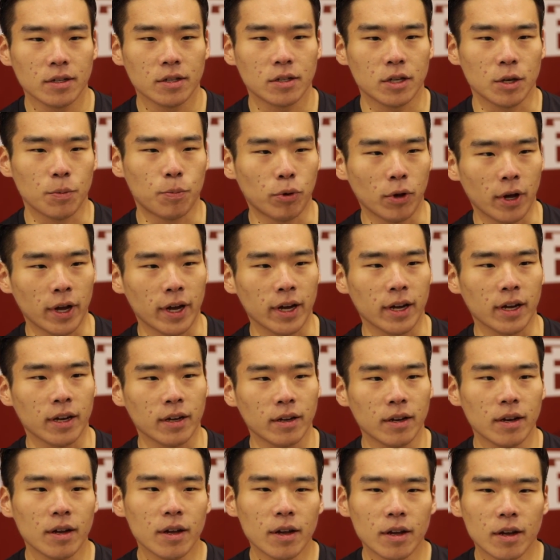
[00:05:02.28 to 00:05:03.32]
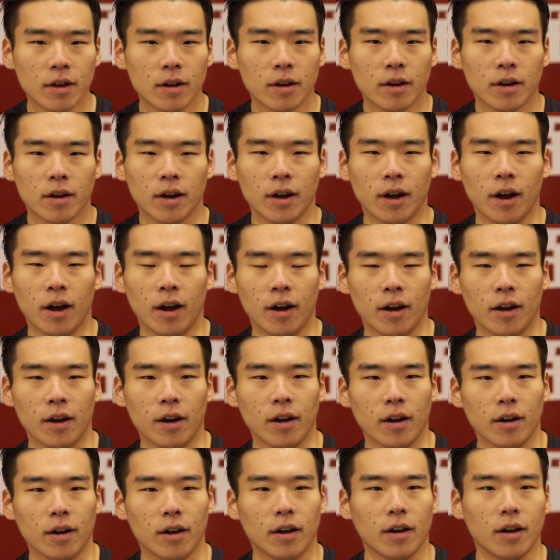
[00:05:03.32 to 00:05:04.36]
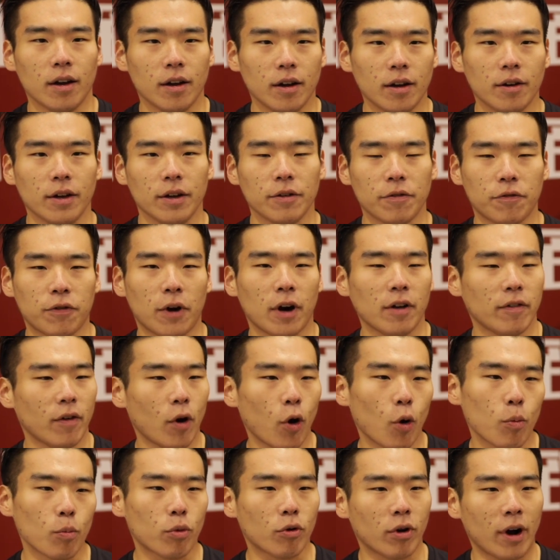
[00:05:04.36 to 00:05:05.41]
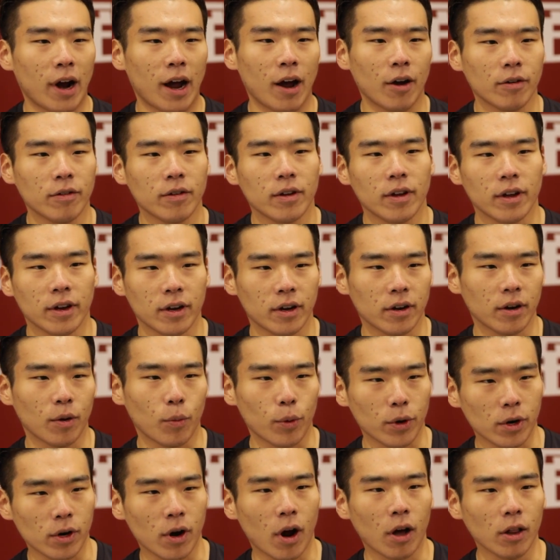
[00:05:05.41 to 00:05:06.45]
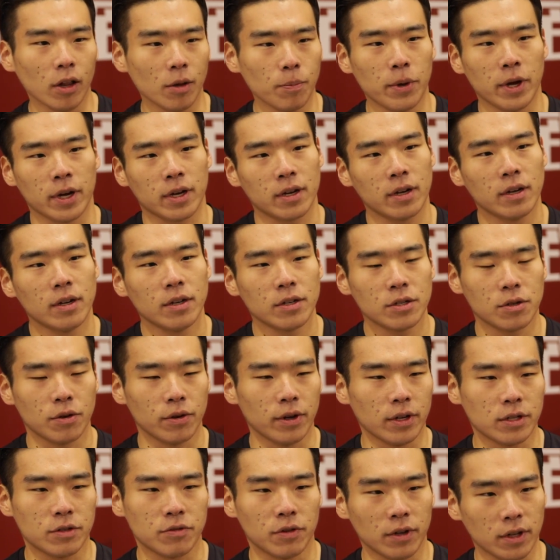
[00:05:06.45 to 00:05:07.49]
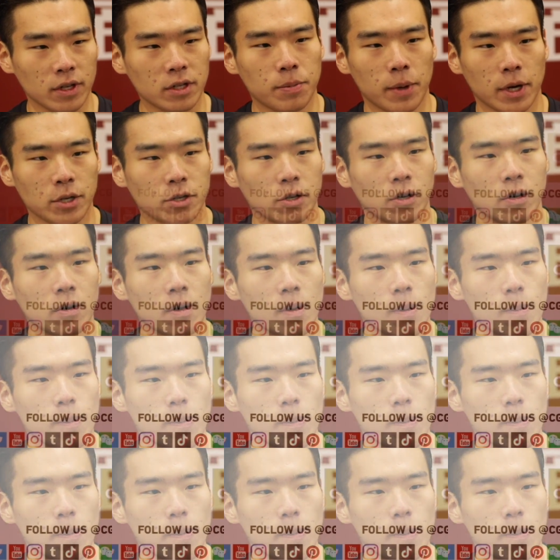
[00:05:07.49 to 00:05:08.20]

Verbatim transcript: to play uh, uh, in front of a home crowd in a Winter Olympic. So it's really special.